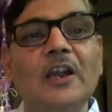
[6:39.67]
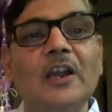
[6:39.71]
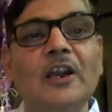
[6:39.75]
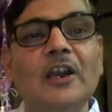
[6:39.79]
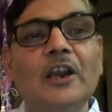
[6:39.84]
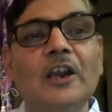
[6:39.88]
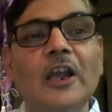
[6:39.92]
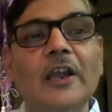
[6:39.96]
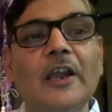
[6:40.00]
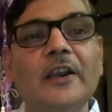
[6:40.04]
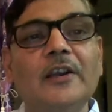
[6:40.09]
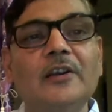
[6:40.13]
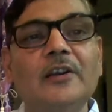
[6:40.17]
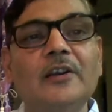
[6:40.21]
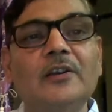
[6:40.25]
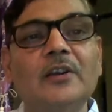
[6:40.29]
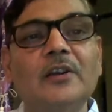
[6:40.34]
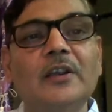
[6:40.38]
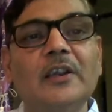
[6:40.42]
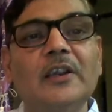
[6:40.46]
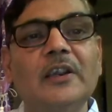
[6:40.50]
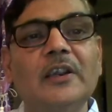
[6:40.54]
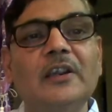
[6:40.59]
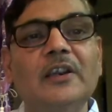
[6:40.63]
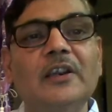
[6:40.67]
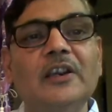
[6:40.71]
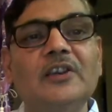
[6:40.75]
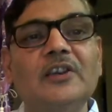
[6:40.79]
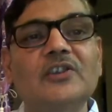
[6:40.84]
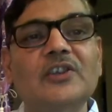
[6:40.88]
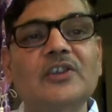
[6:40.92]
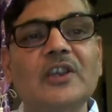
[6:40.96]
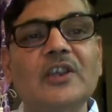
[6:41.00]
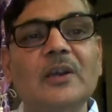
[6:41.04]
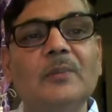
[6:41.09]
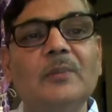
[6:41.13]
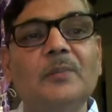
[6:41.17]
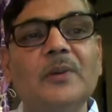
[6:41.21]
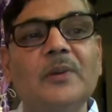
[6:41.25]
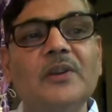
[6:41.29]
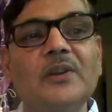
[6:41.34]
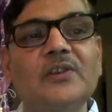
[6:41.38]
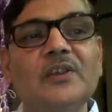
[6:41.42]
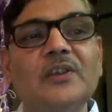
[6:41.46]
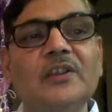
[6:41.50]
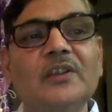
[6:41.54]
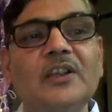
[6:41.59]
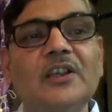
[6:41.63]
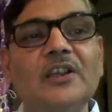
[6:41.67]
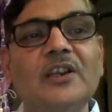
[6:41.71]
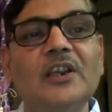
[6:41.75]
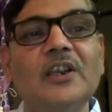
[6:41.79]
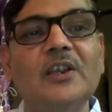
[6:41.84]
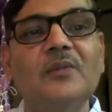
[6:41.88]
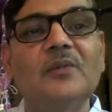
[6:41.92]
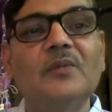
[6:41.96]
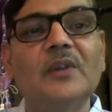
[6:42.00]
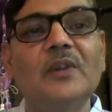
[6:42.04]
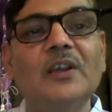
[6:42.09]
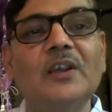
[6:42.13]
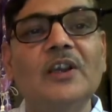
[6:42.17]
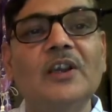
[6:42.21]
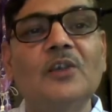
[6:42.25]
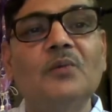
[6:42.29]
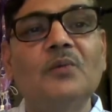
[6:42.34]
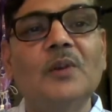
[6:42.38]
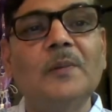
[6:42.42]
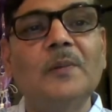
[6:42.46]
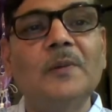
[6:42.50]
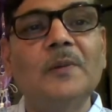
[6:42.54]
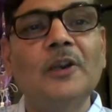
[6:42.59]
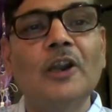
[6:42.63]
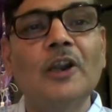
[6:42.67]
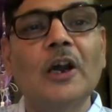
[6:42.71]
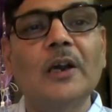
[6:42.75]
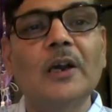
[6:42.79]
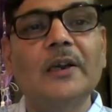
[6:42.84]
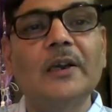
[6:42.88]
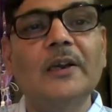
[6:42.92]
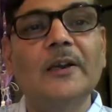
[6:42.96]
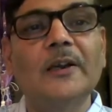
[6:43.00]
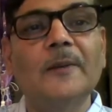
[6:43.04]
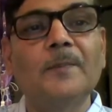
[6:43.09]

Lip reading: and in its comparison the ring finger will be longer.